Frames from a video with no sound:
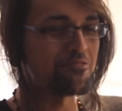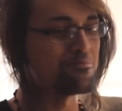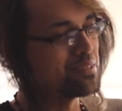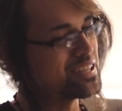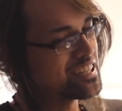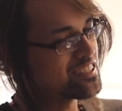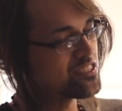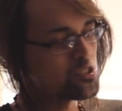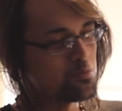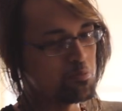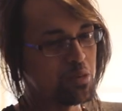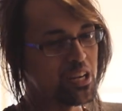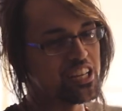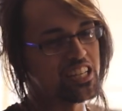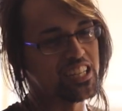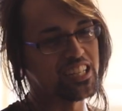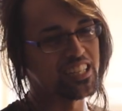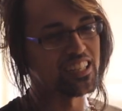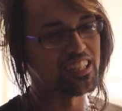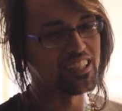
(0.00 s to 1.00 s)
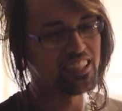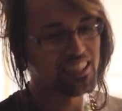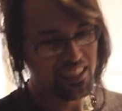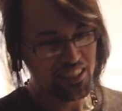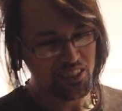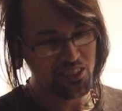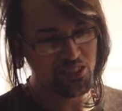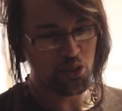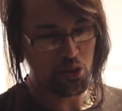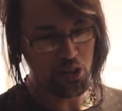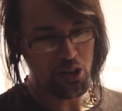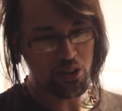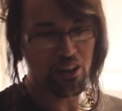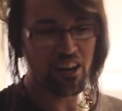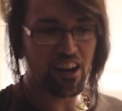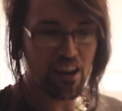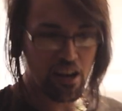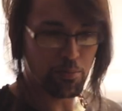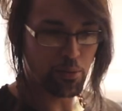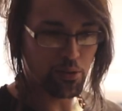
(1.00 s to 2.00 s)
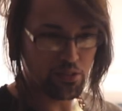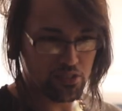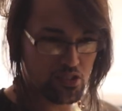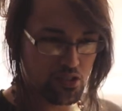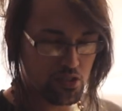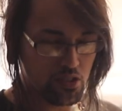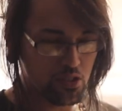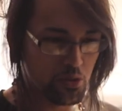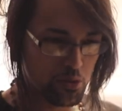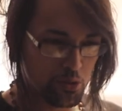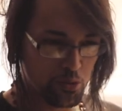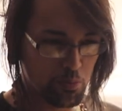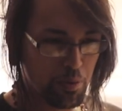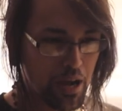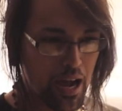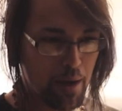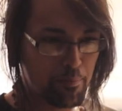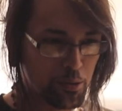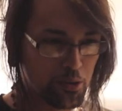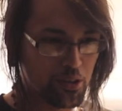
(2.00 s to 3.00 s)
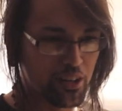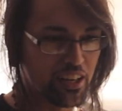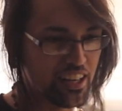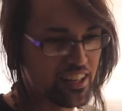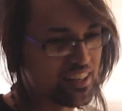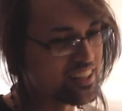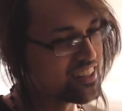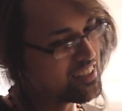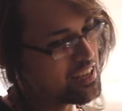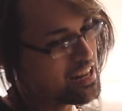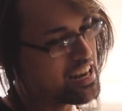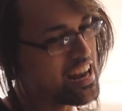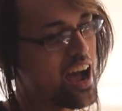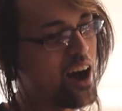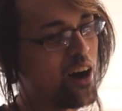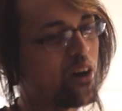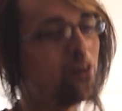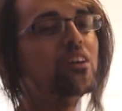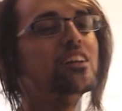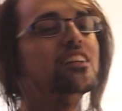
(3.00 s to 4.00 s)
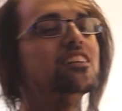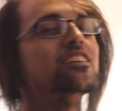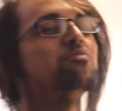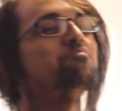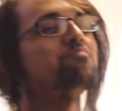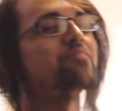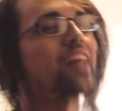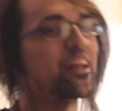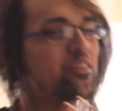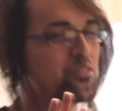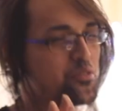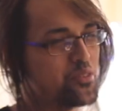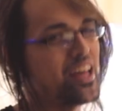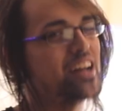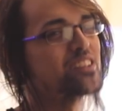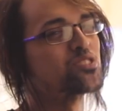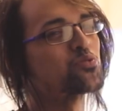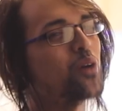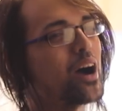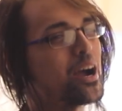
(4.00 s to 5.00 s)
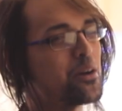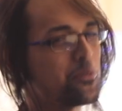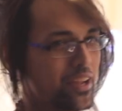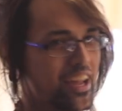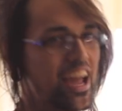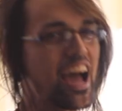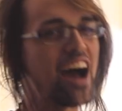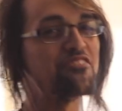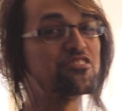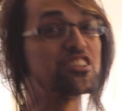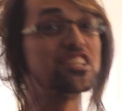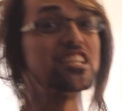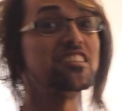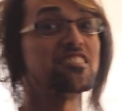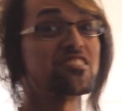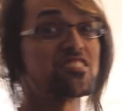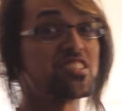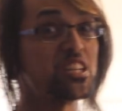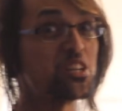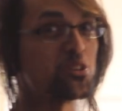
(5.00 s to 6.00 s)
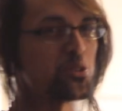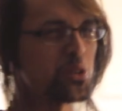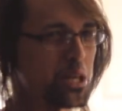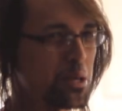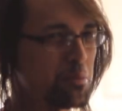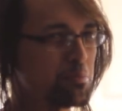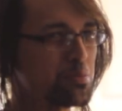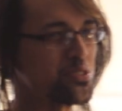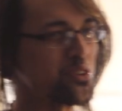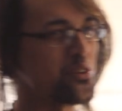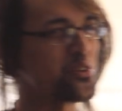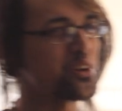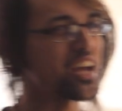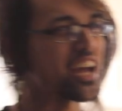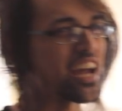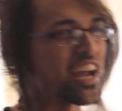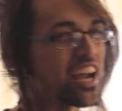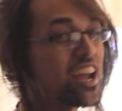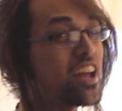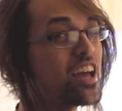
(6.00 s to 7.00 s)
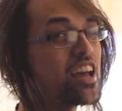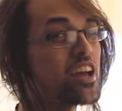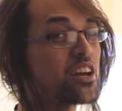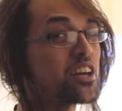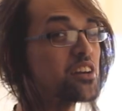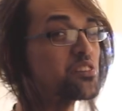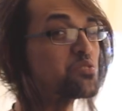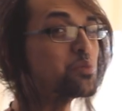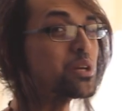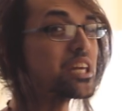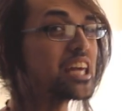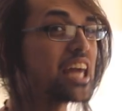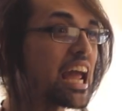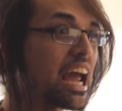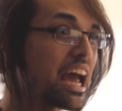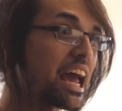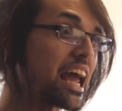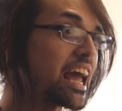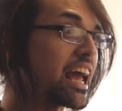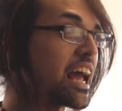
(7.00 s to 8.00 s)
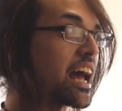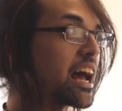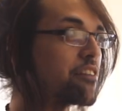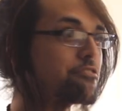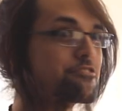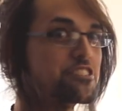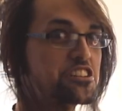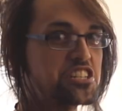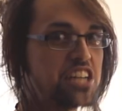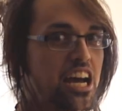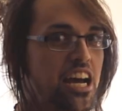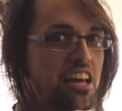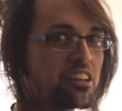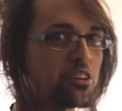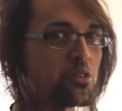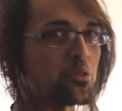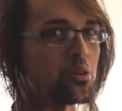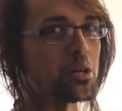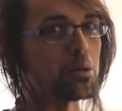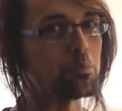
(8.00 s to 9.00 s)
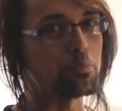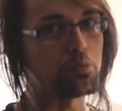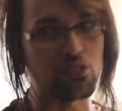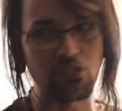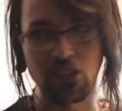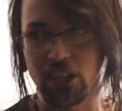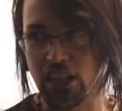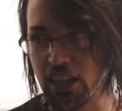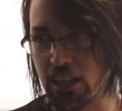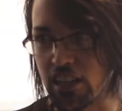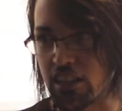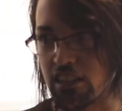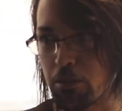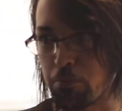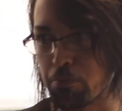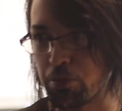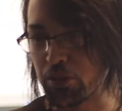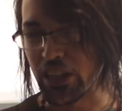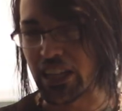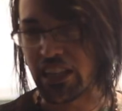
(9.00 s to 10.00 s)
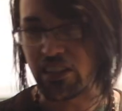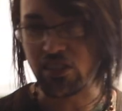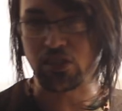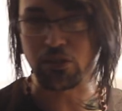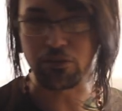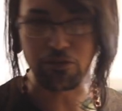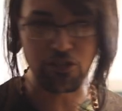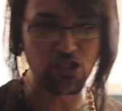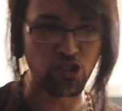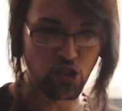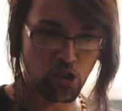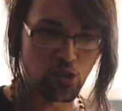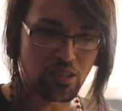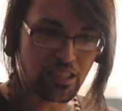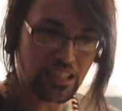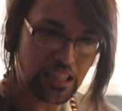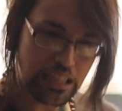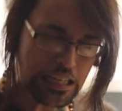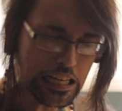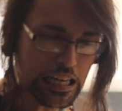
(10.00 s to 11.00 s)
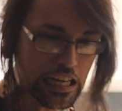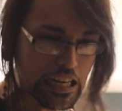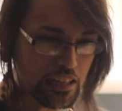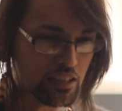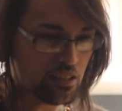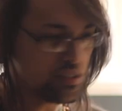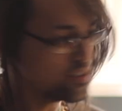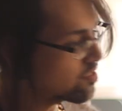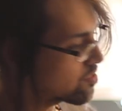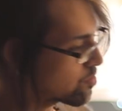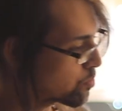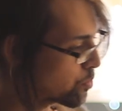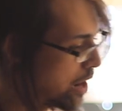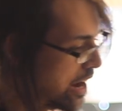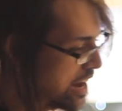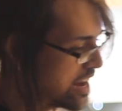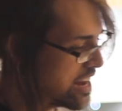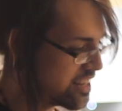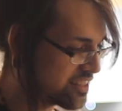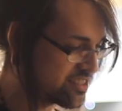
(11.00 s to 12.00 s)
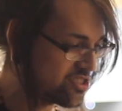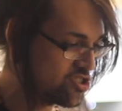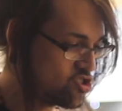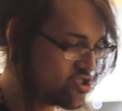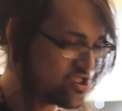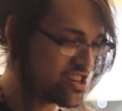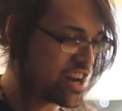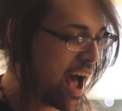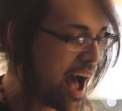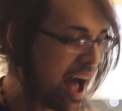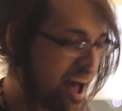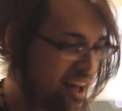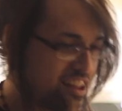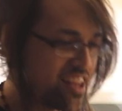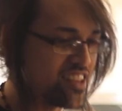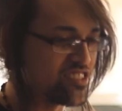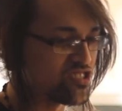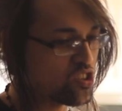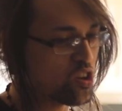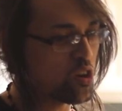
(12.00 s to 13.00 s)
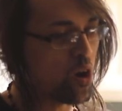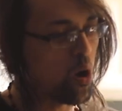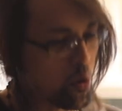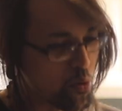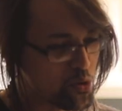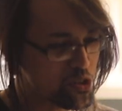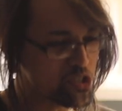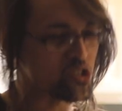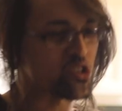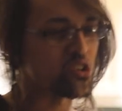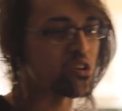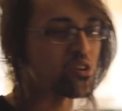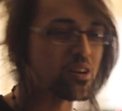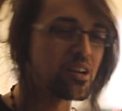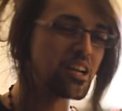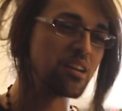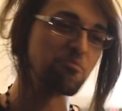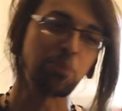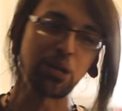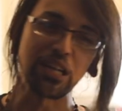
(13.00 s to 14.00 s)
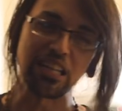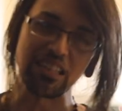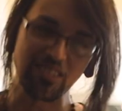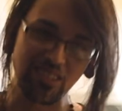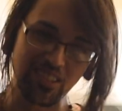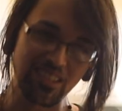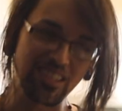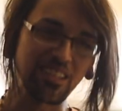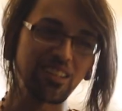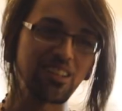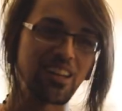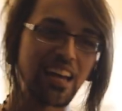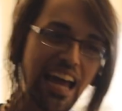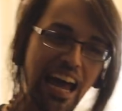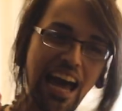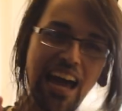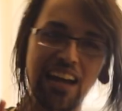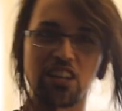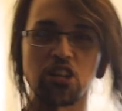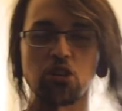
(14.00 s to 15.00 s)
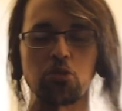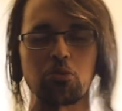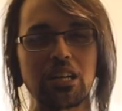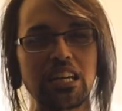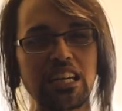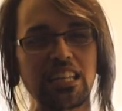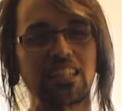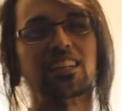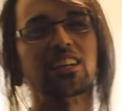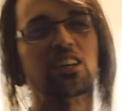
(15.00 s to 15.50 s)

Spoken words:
mixed media. So you're able to pepper in now. That's why we have Disney Grips, okay? Because we can't have Death Grips in the place of certain things, right? It's not as kosher, but it's still accurate,